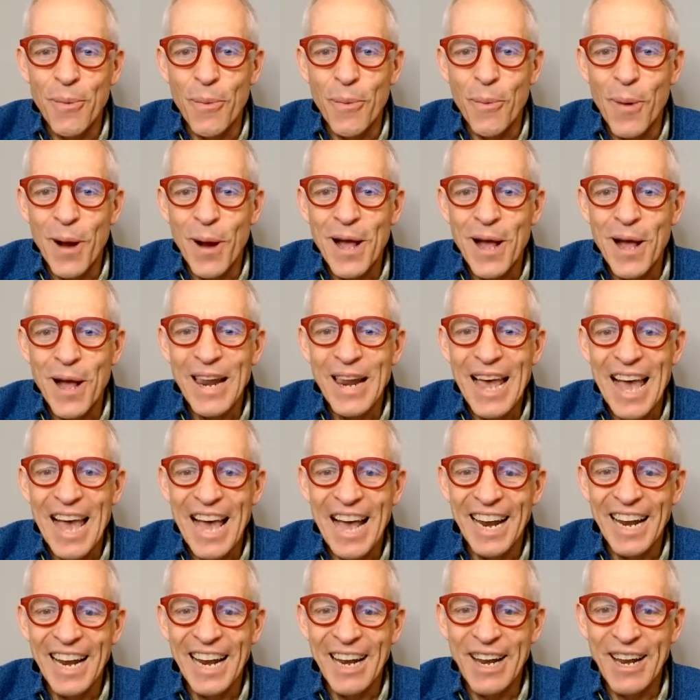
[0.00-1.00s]
Well,
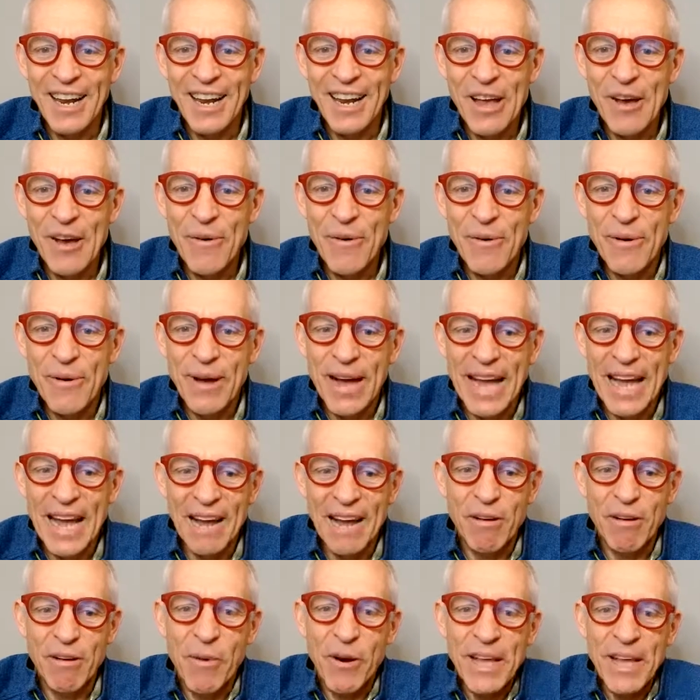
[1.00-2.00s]
hello,
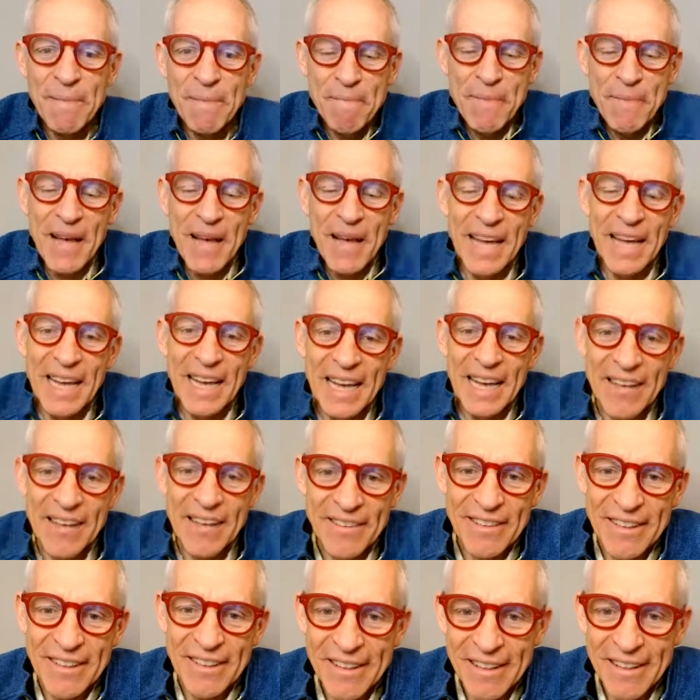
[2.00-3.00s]
everybody. It
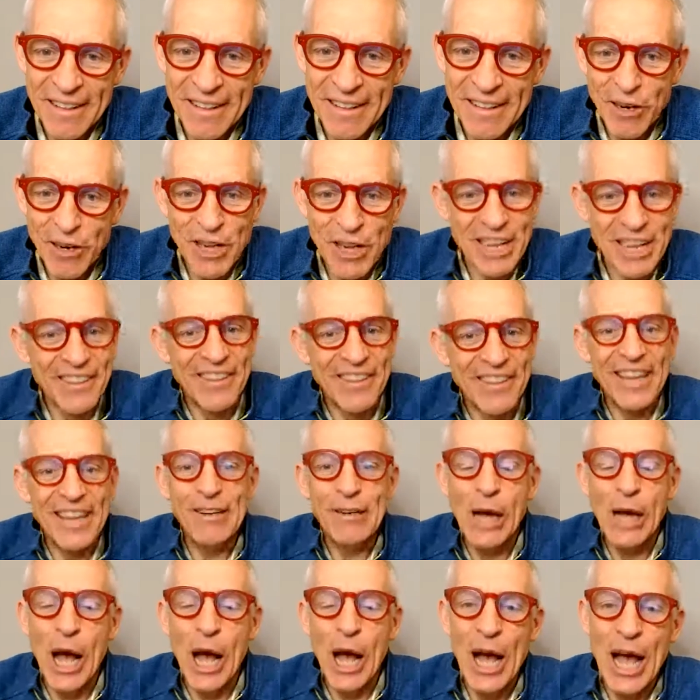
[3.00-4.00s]
is lovely to see
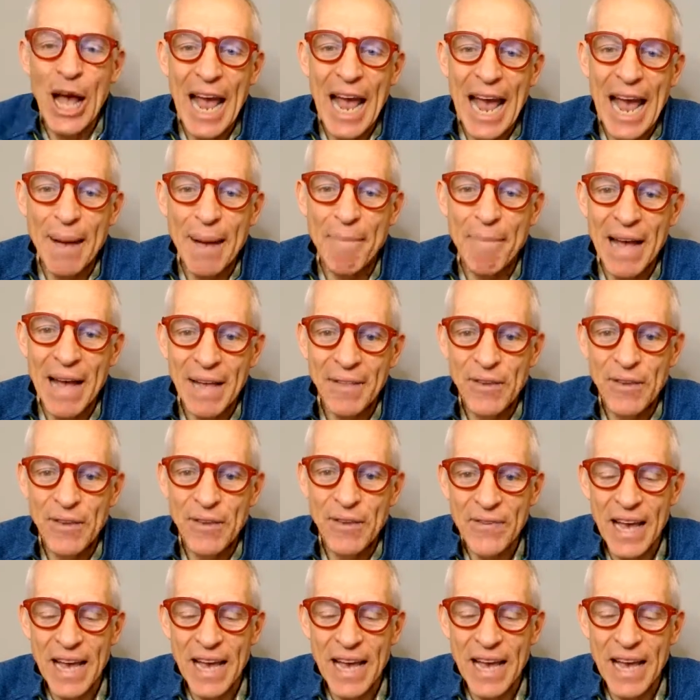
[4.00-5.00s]
you. I am Matthew
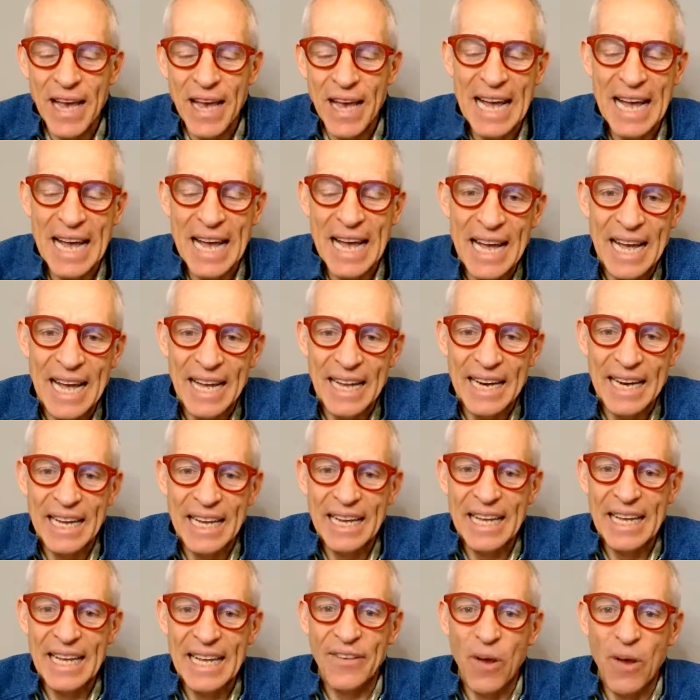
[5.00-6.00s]
Taylor, and
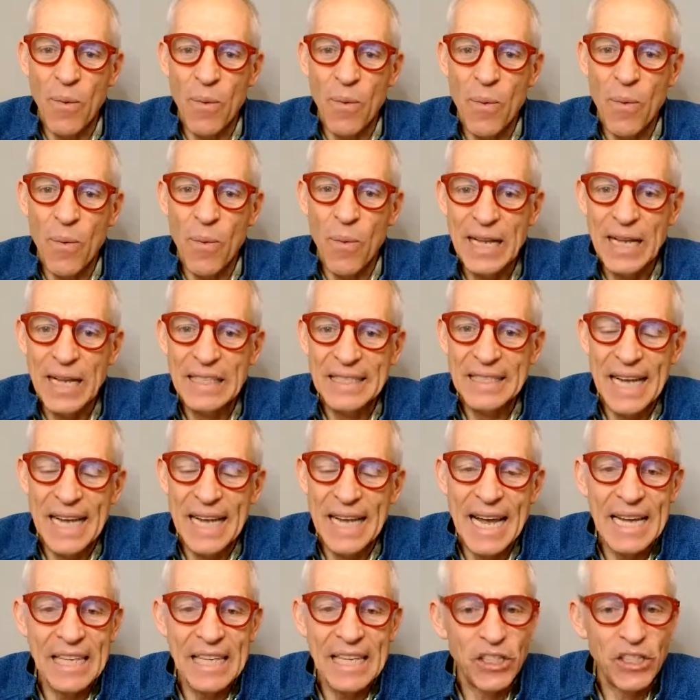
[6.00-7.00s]
it is
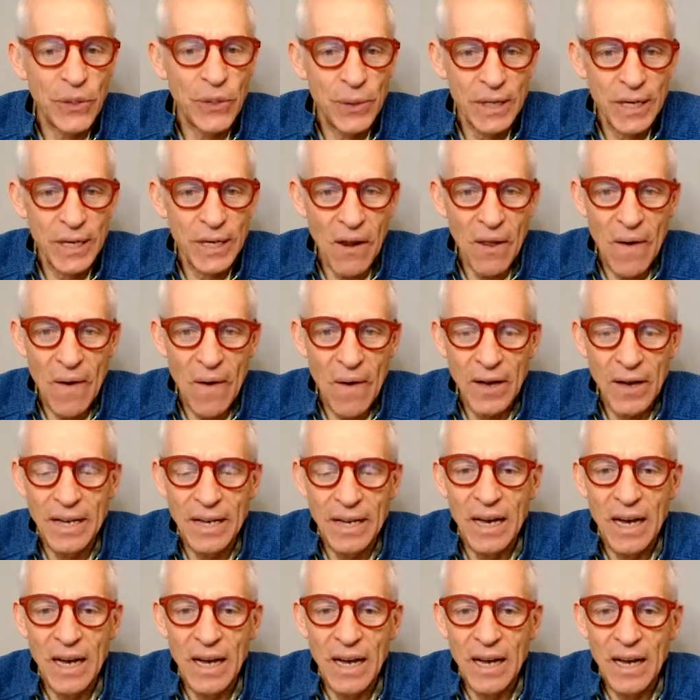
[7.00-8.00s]
Wednesday, 2 o'clock,
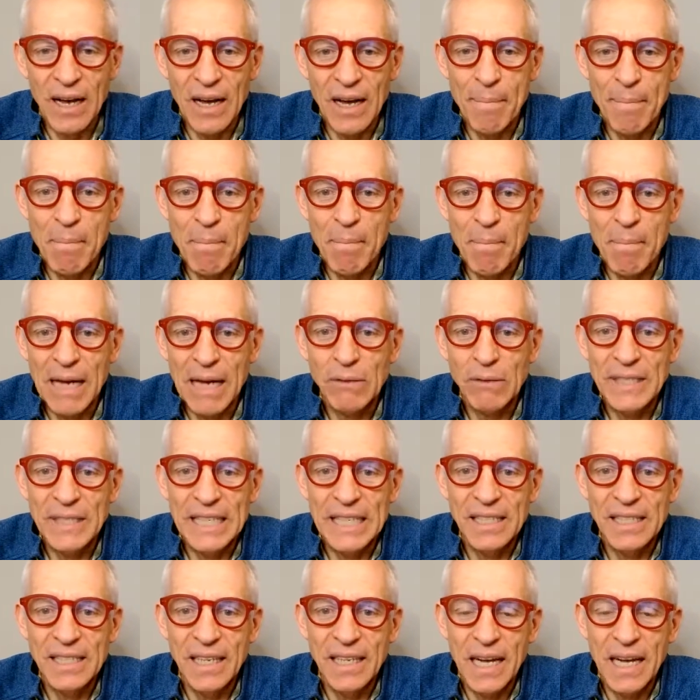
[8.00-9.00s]

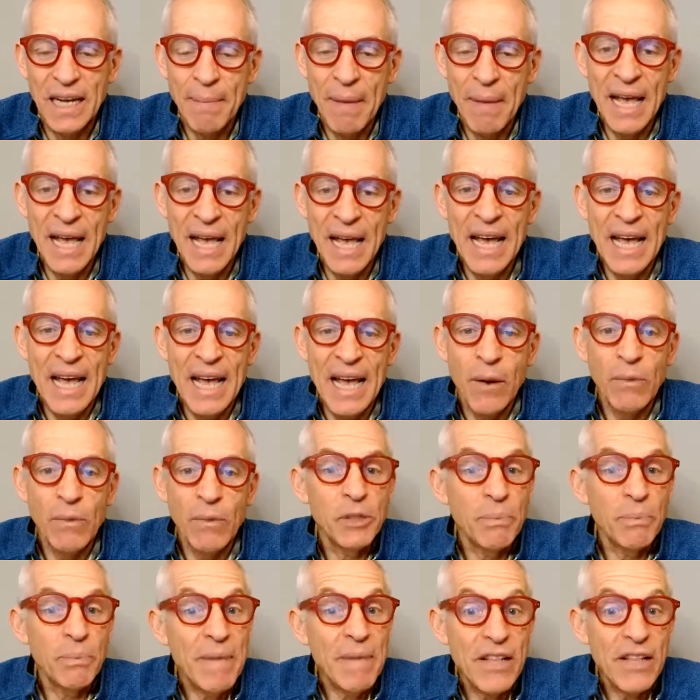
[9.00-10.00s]
Mountain Time,
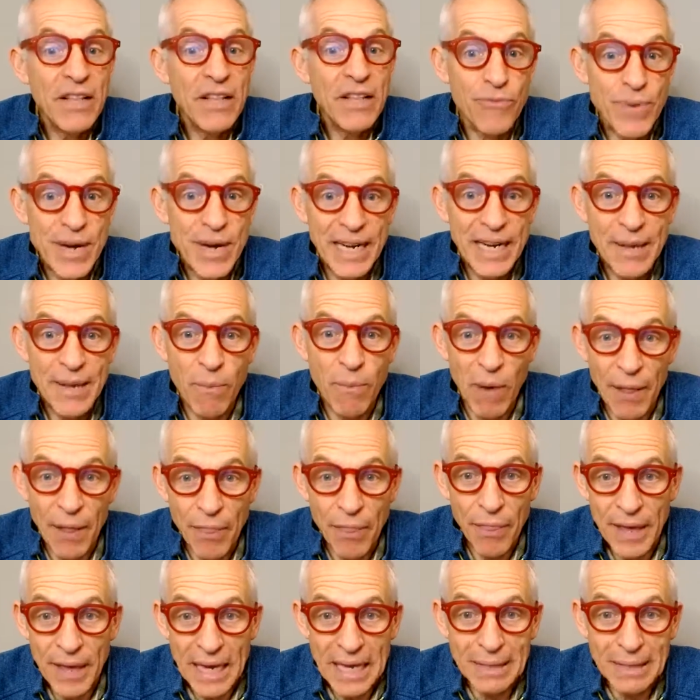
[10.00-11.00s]
which means really one
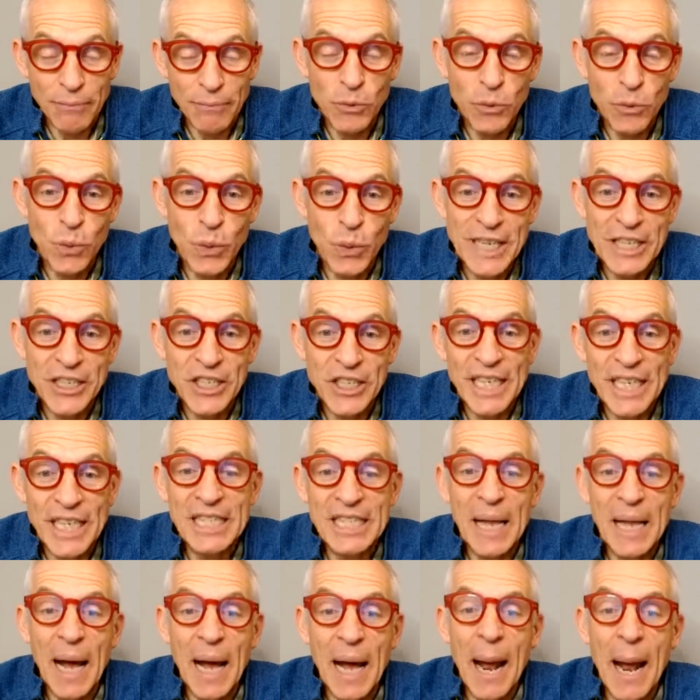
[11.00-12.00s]
thing, which
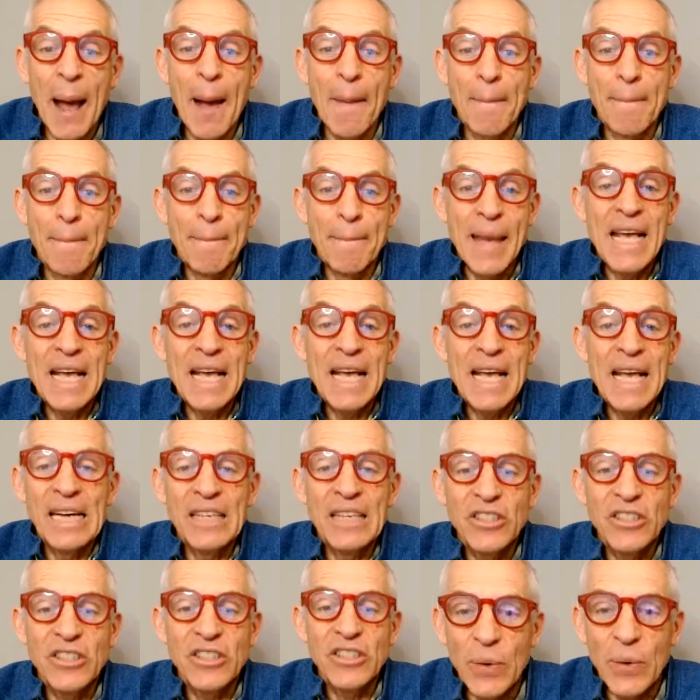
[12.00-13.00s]
is make
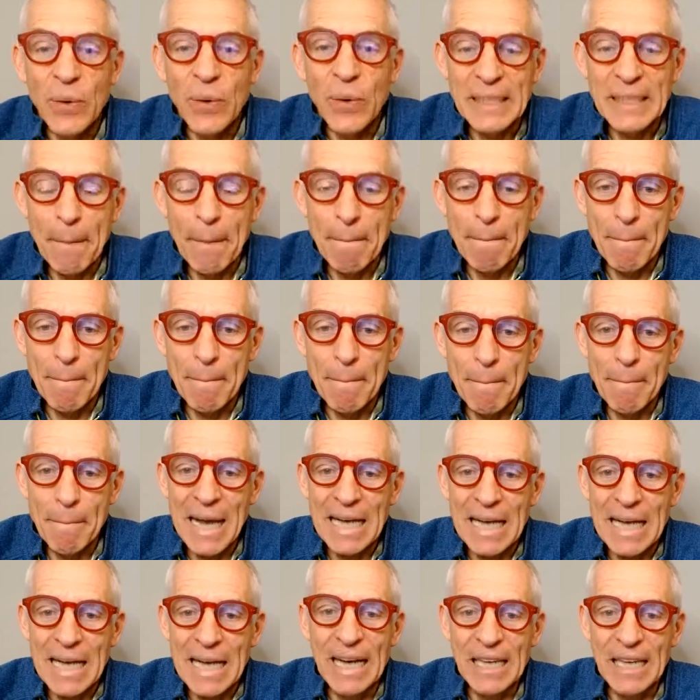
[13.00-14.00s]
stories
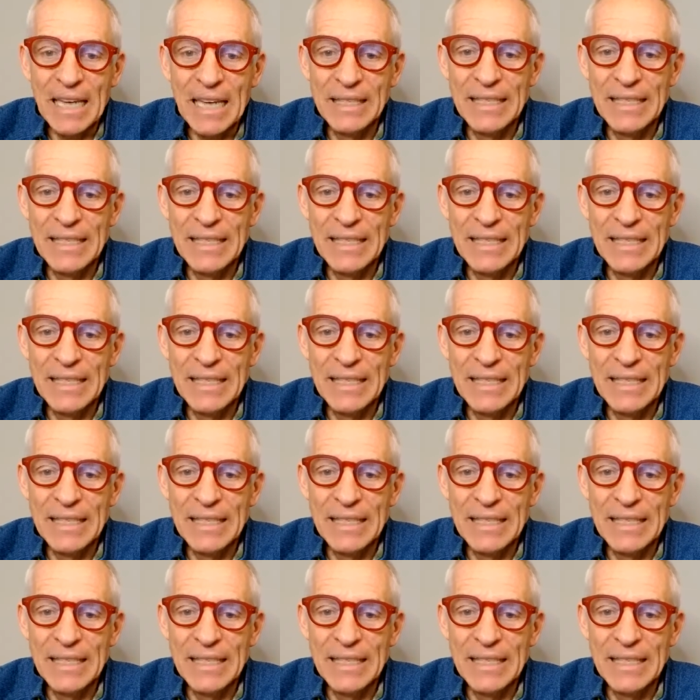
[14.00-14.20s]
matter.